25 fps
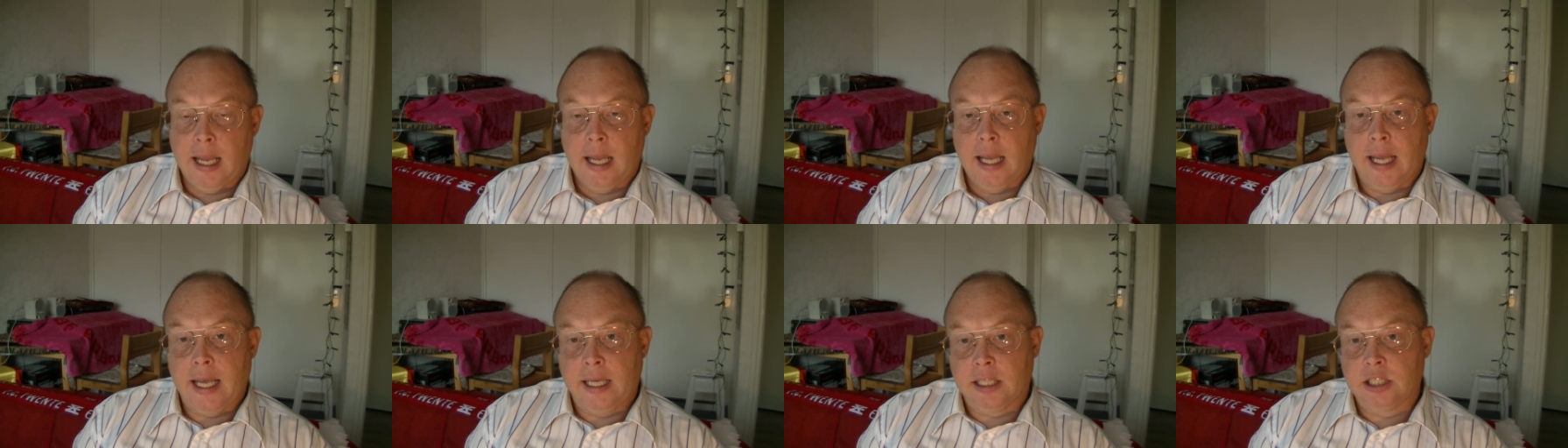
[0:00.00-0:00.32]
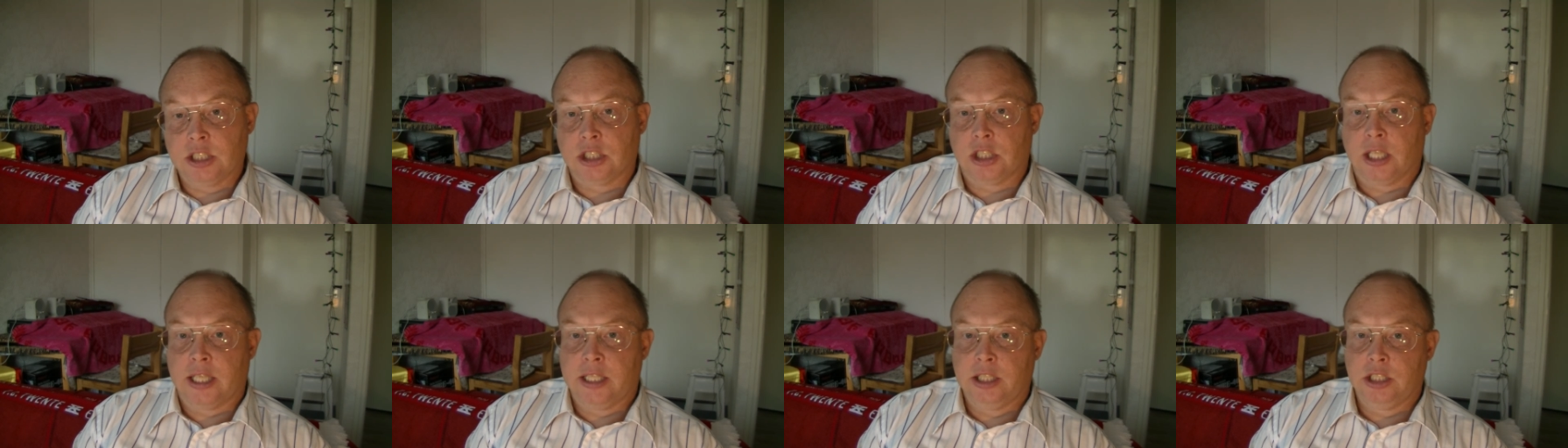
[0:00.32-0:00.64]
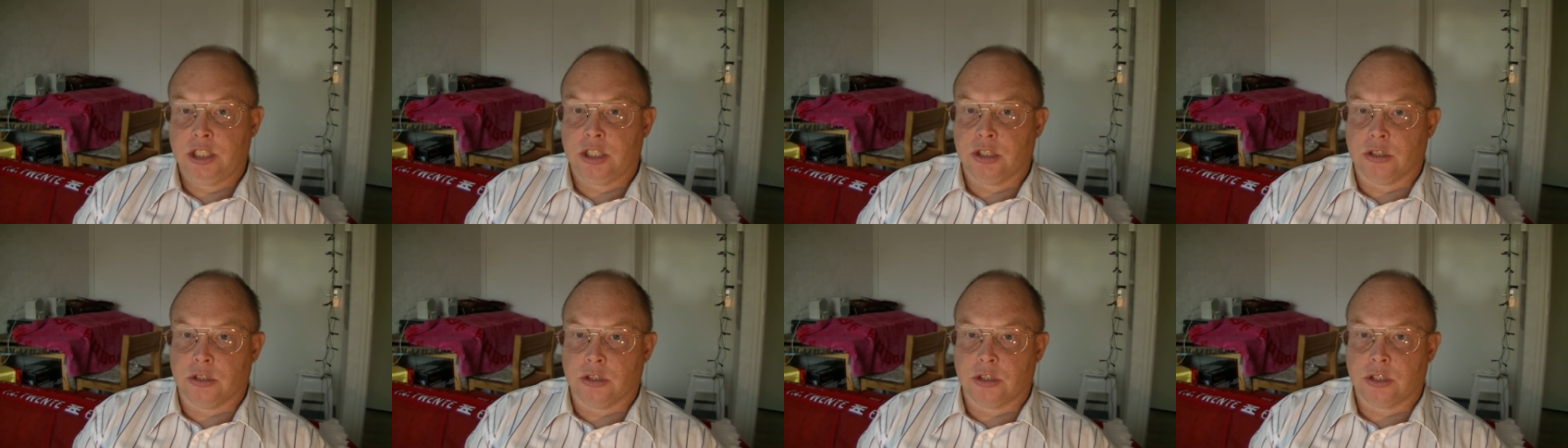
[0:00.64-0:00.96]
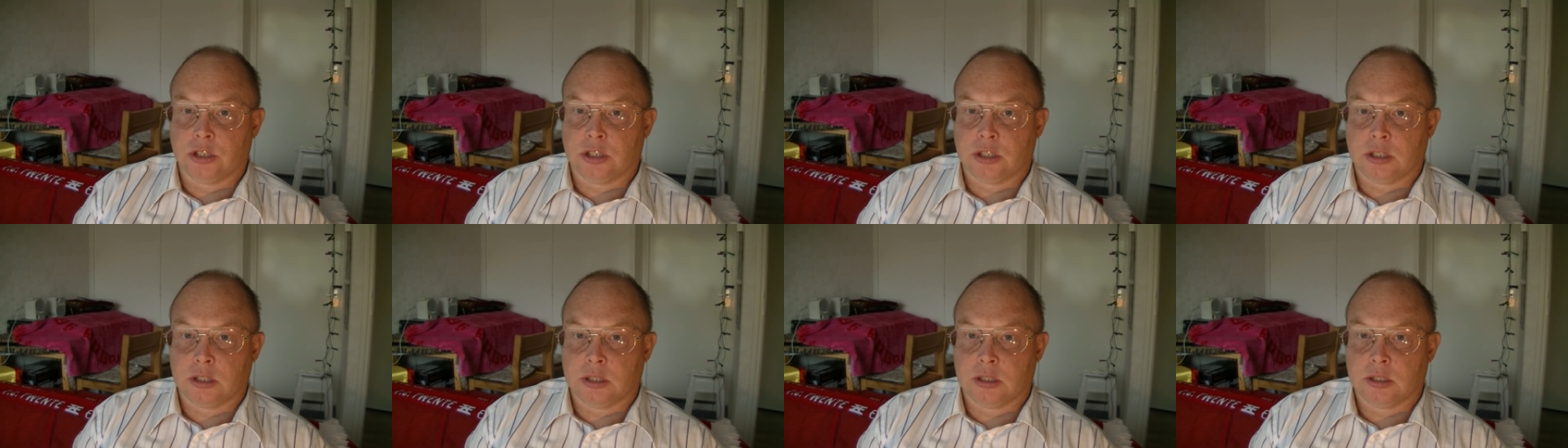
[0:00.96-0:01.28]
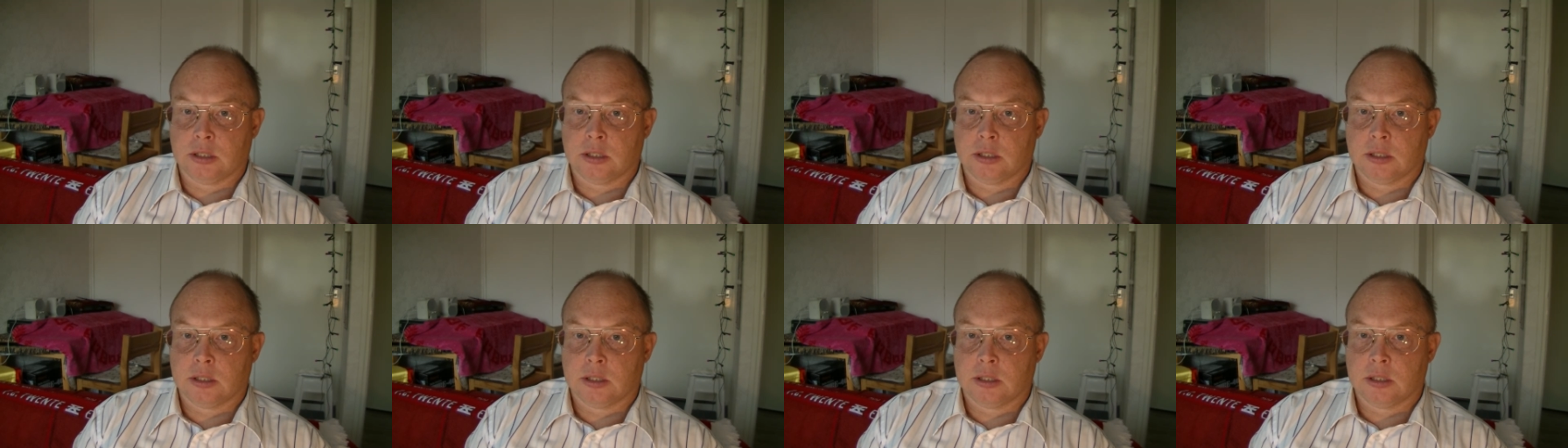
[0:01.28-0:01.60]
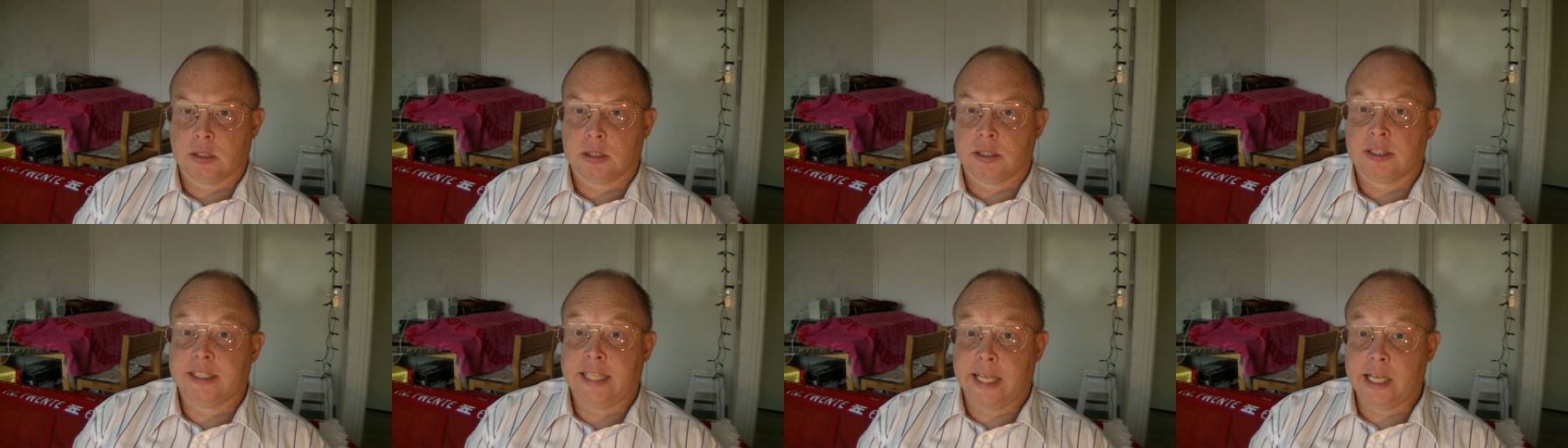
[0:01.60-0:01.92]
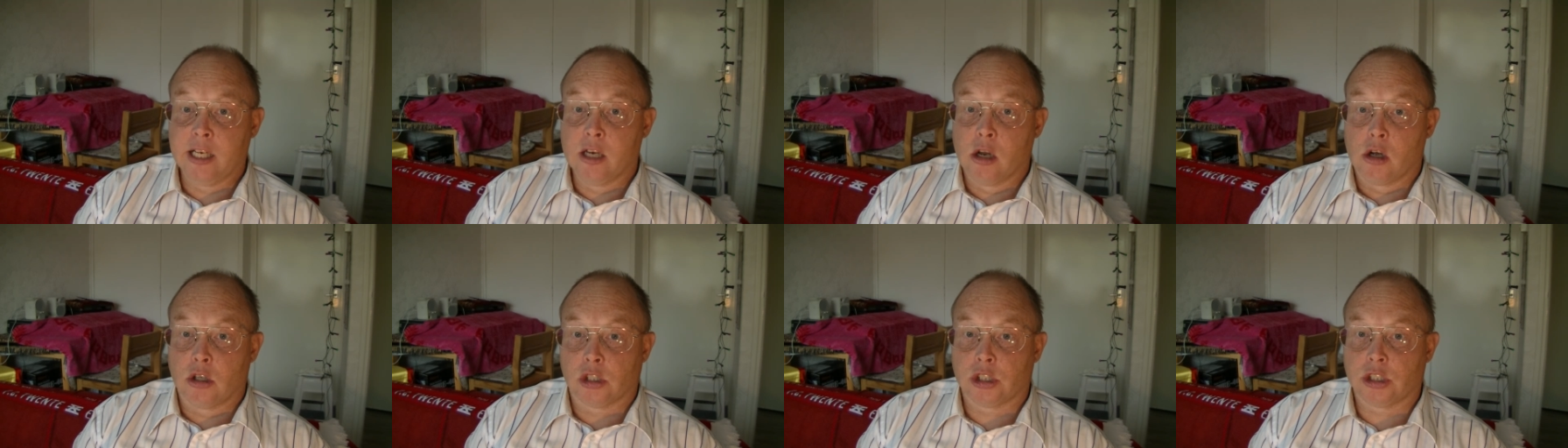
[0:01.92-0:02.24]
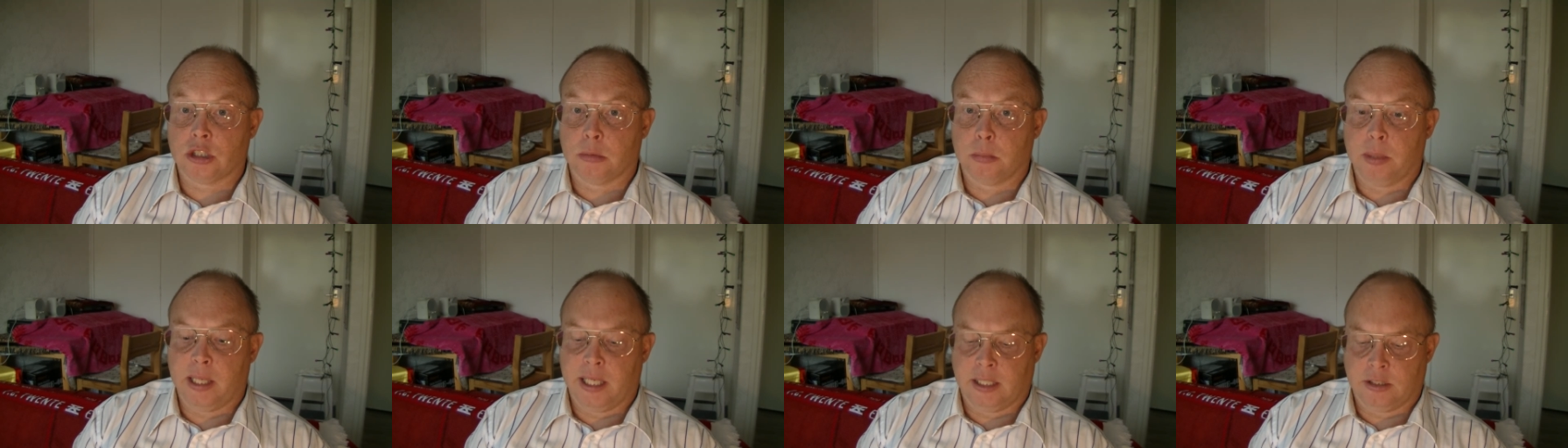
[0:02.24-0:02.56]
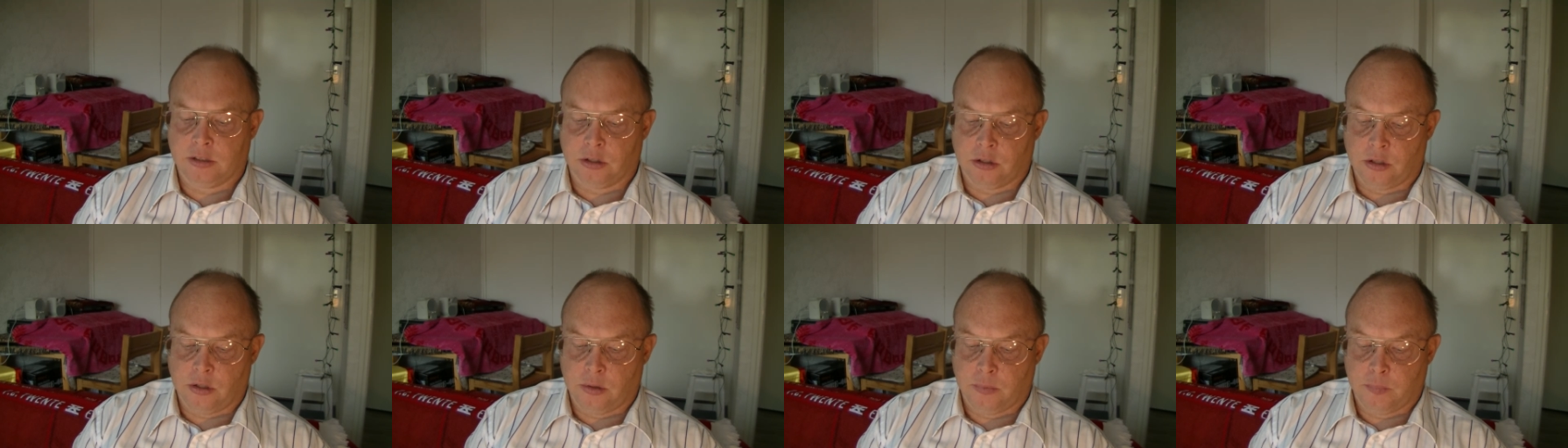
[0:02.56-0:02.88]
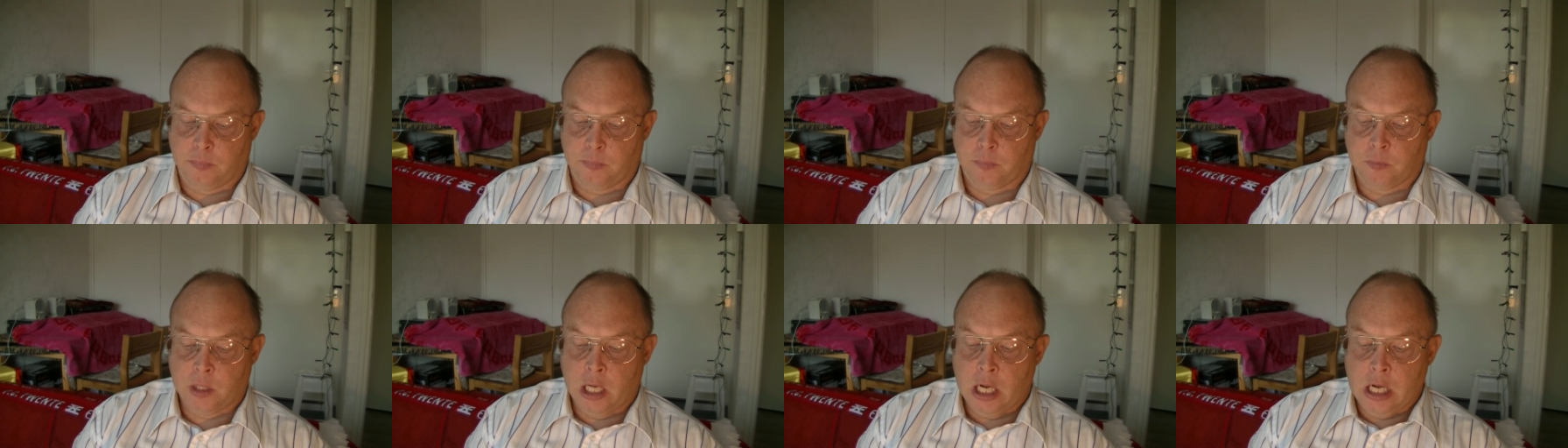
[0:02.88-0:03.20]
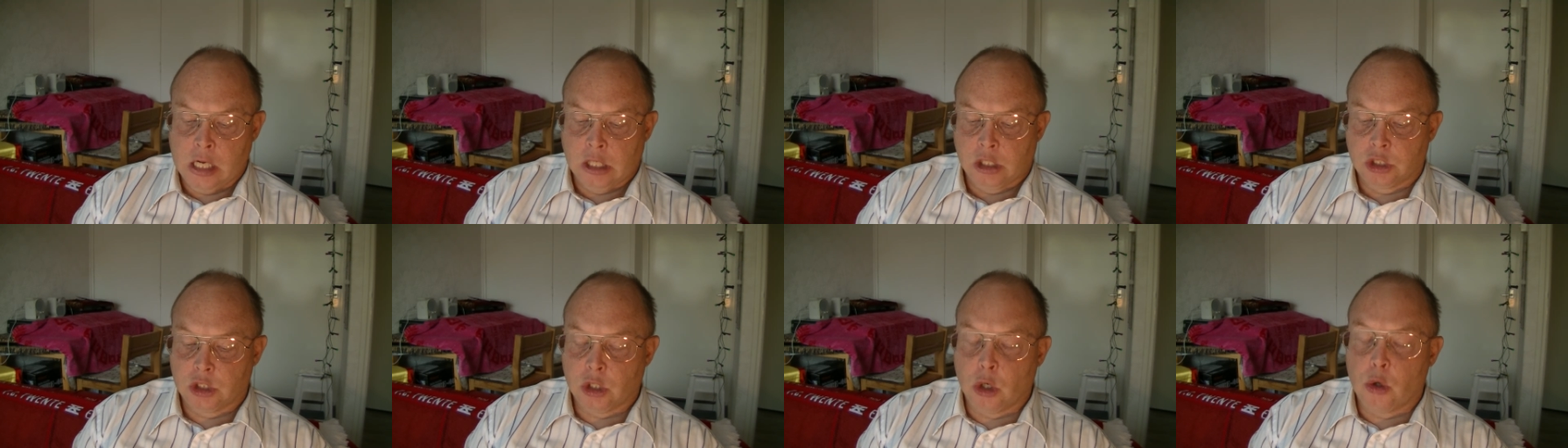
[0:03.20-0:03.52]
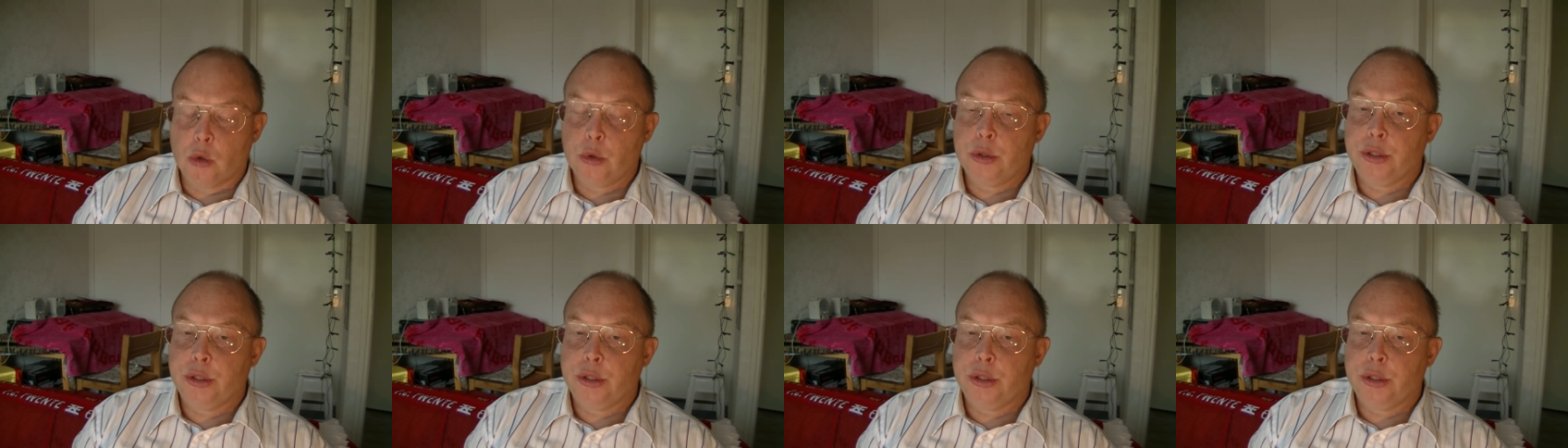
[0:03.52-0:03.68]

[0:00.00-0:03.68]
and his angels. They lost the battle. So